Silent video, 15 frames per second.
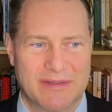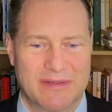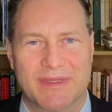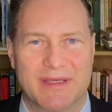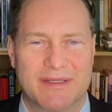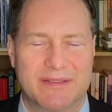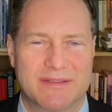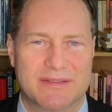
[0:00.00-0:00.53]

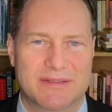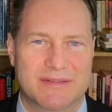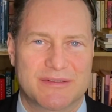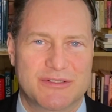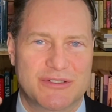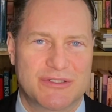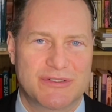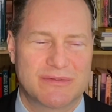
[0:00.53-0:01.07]
that
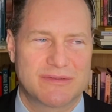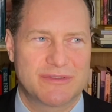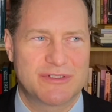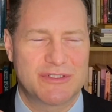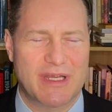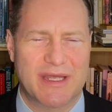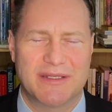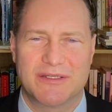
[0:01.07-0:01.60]

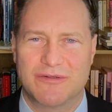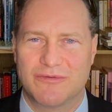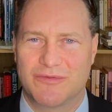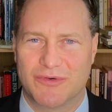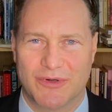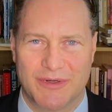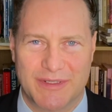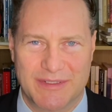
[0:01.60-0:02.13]

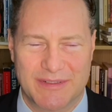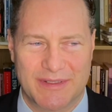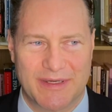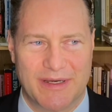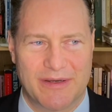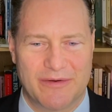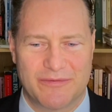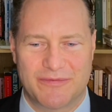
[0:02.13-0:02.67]
schadenfreude
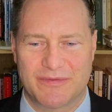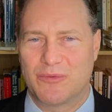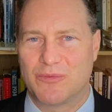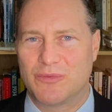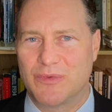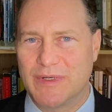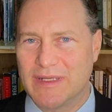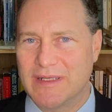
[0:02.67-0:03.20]
of
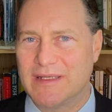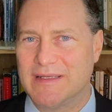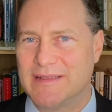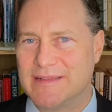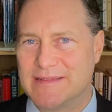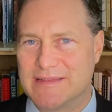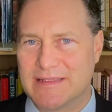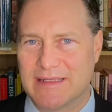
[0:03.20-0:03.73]
really
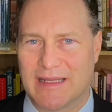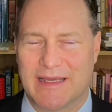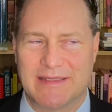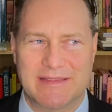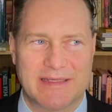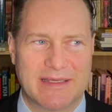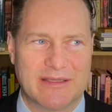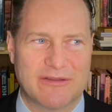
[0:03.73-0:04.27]

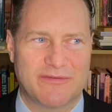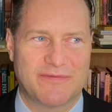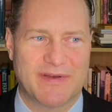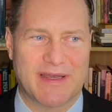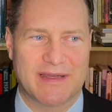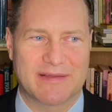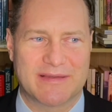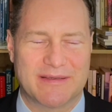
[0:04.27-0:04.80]
delighting in the
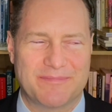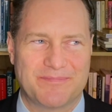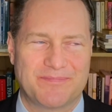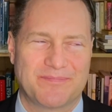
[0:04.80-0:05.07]
fact that,